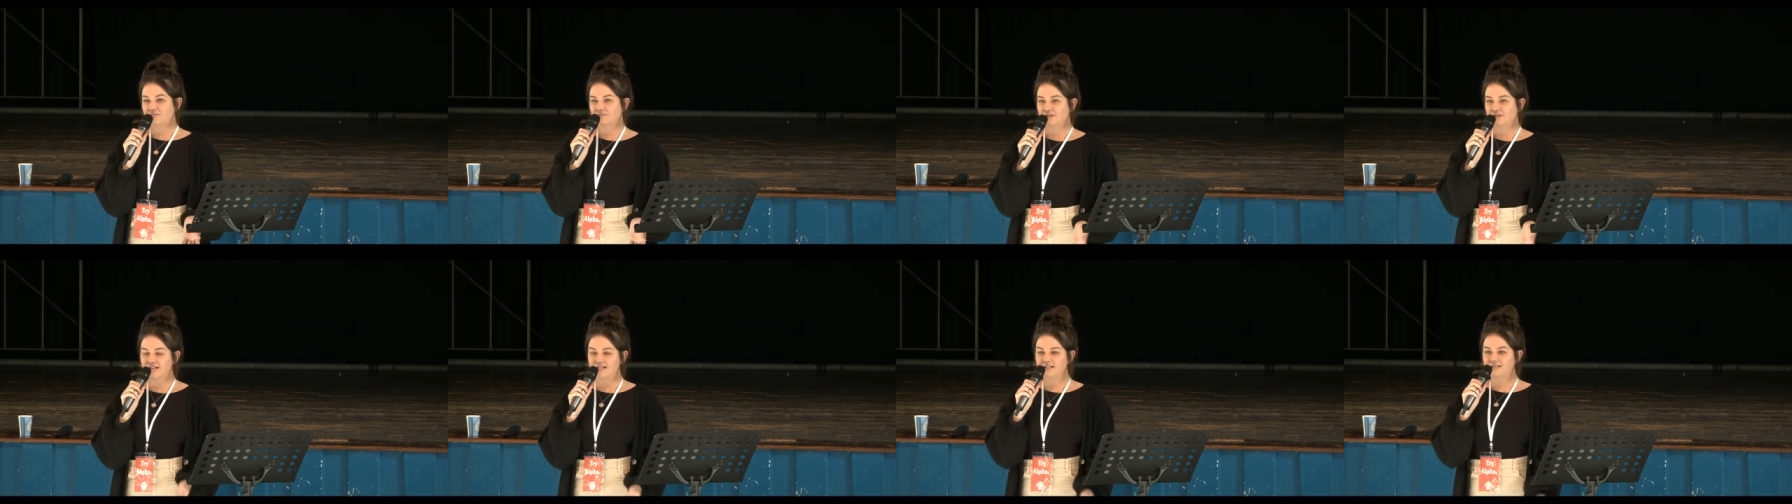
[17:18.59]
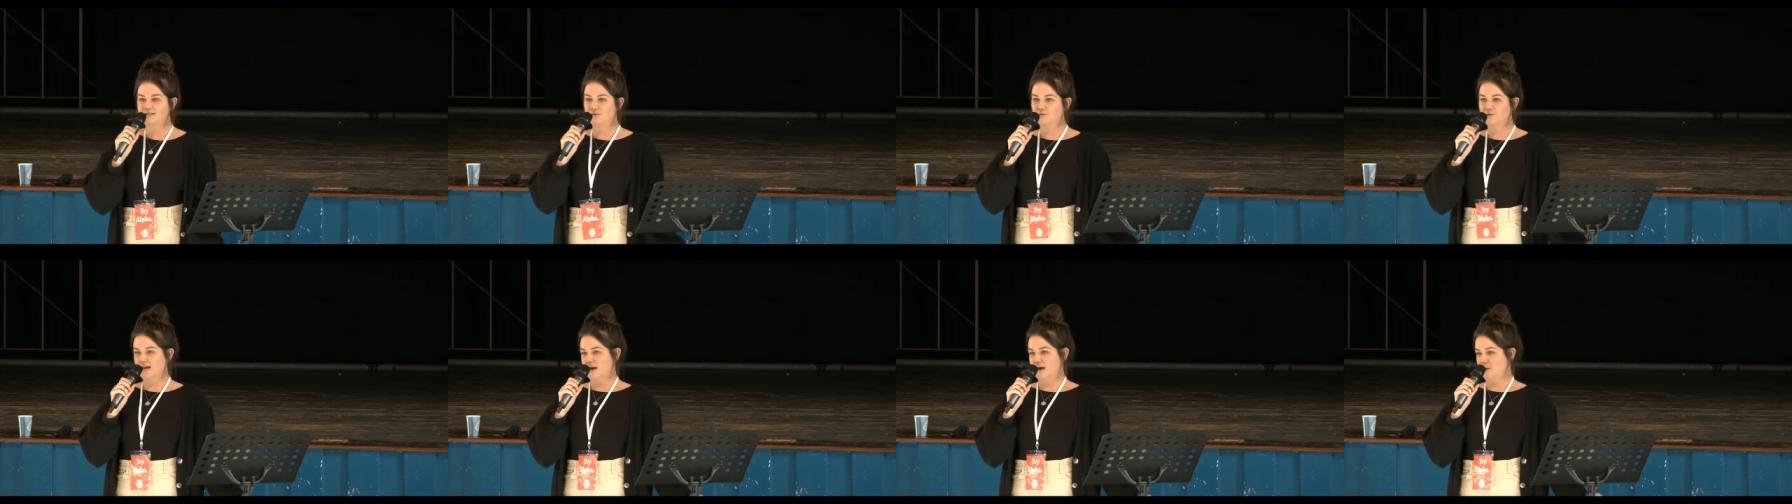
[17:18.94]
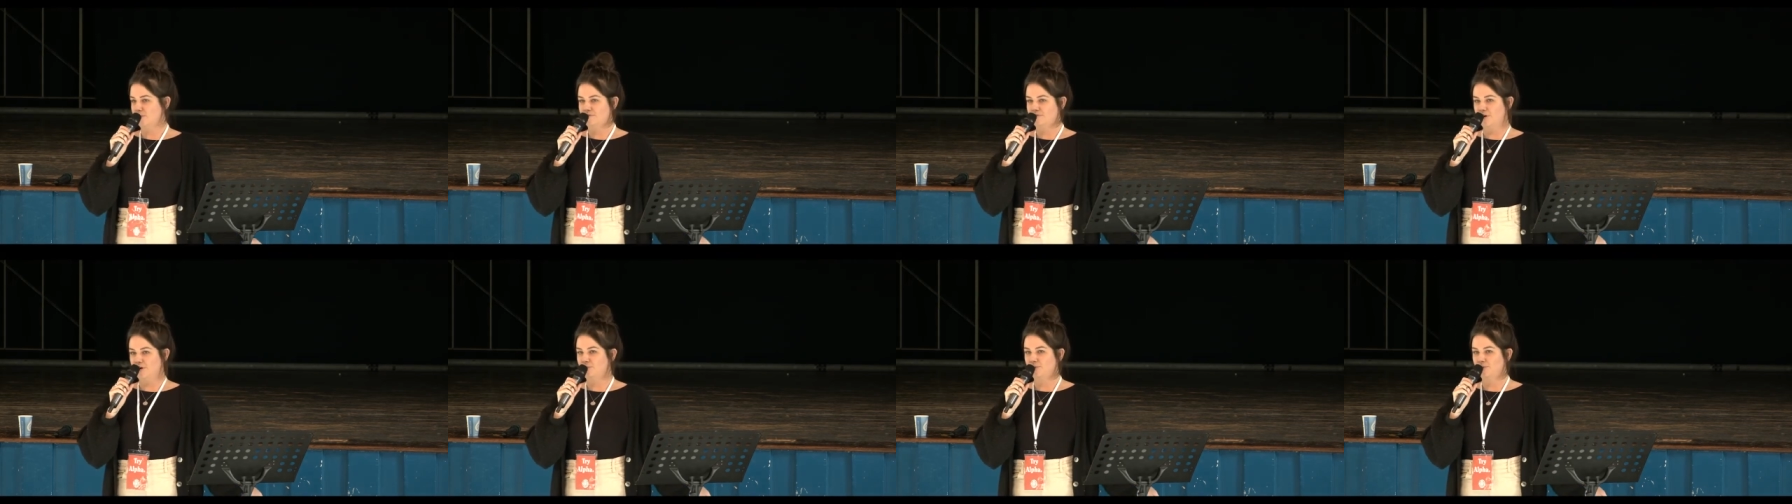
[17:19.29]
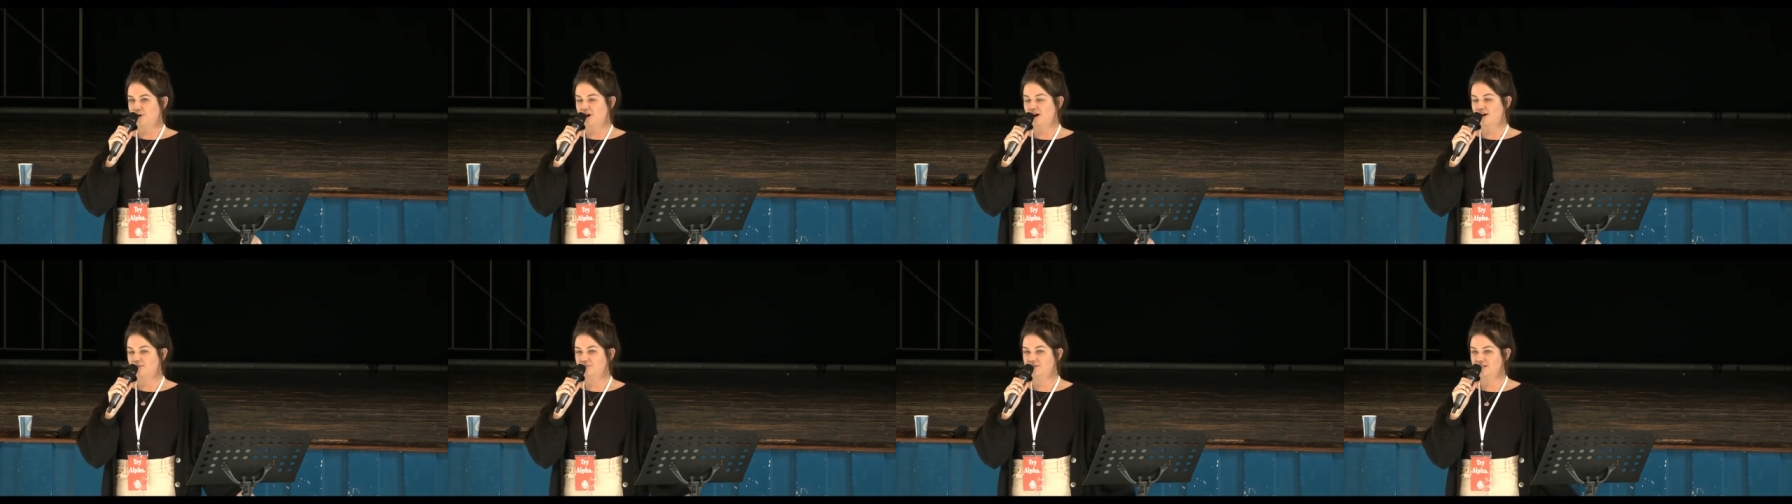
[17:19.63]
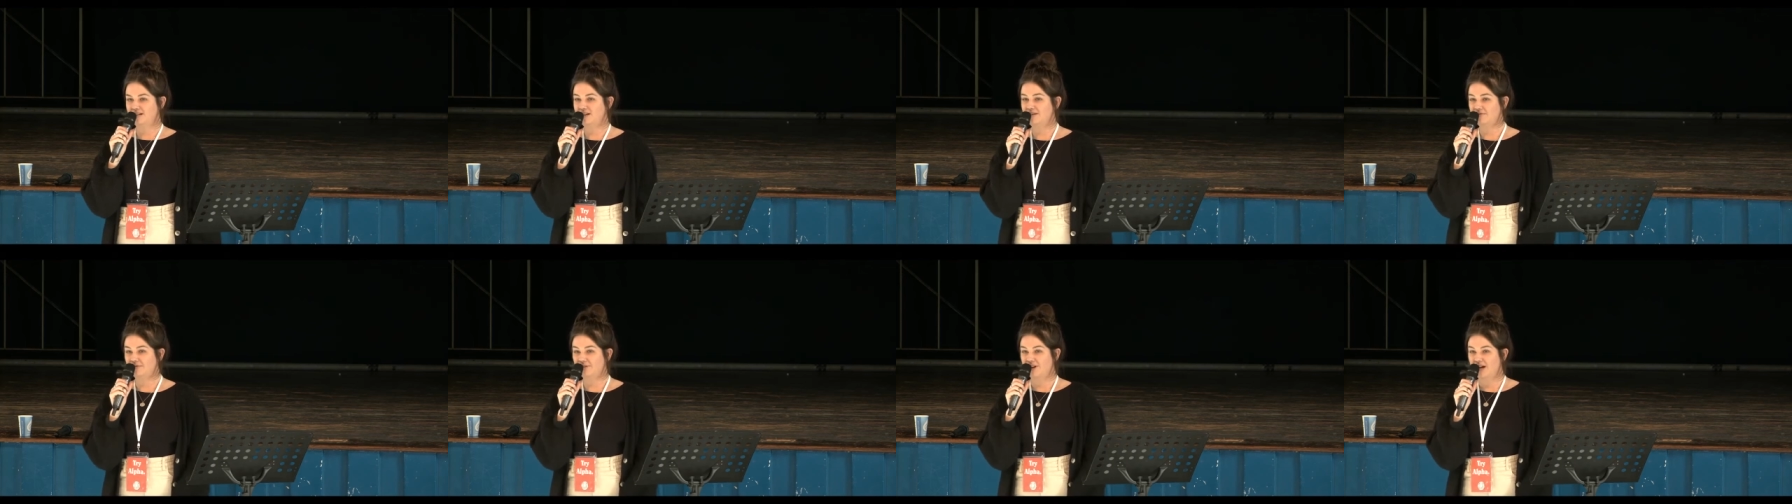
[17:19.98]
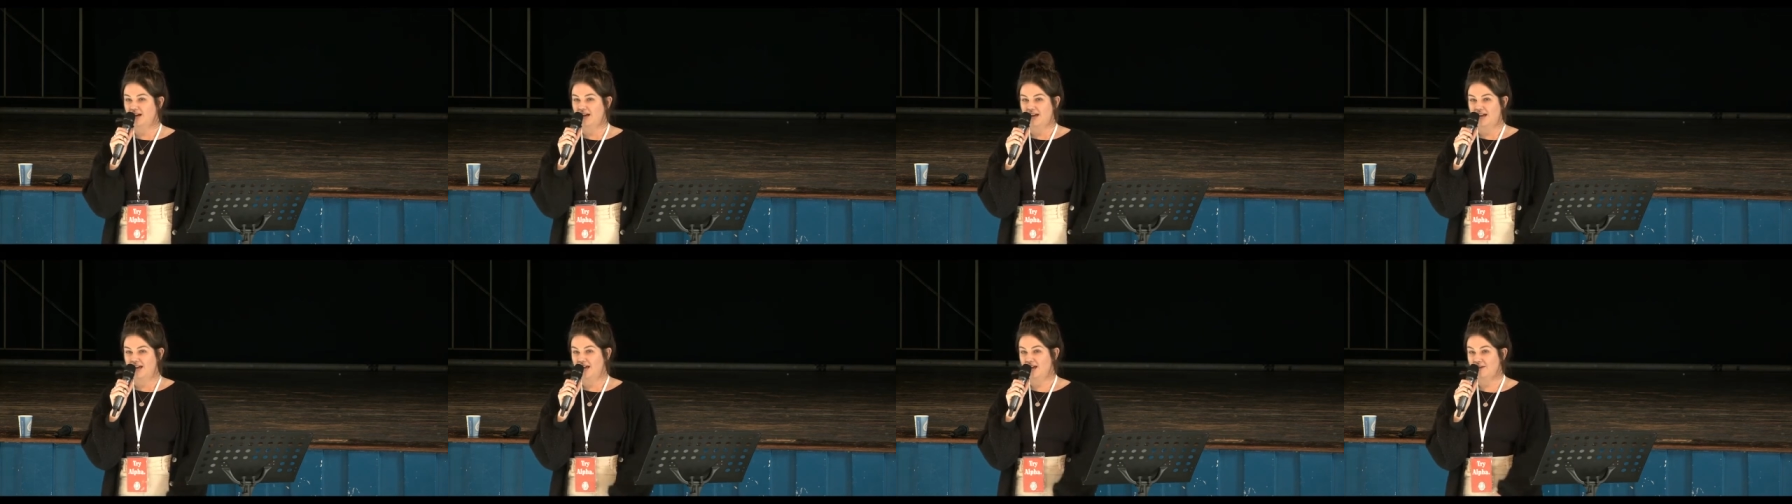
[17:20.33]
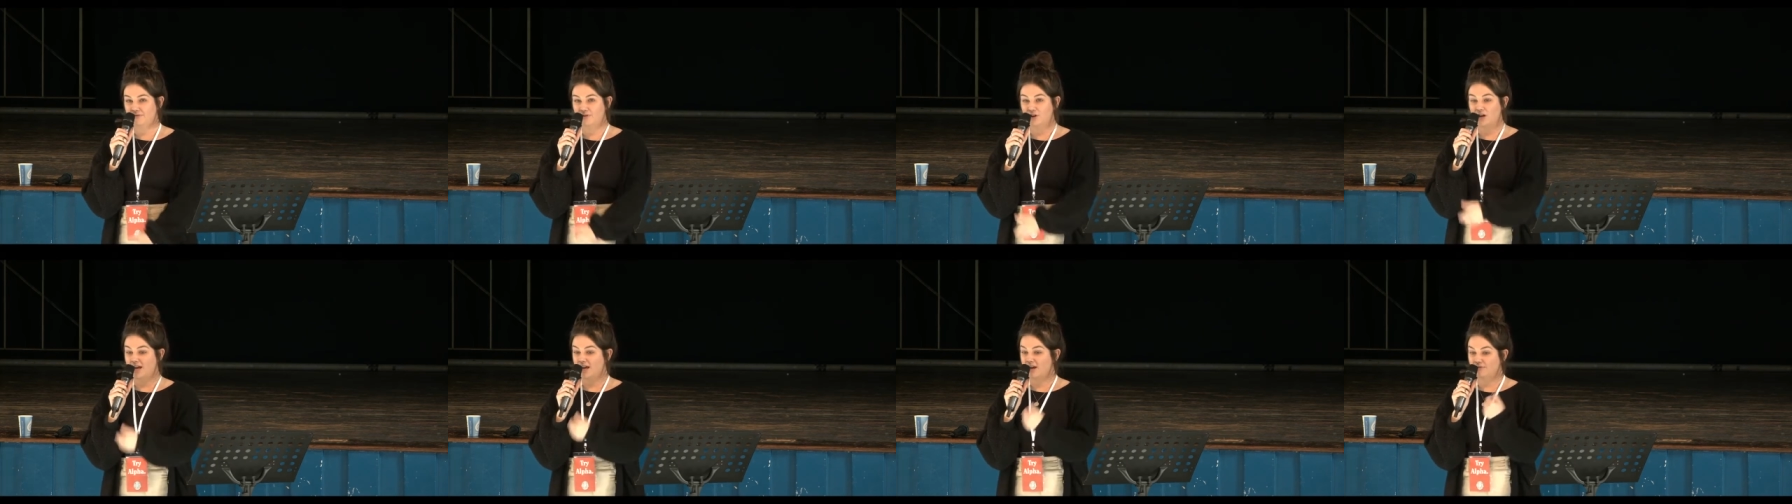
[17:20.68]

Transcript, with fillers: He's still there with open arms. And if, if,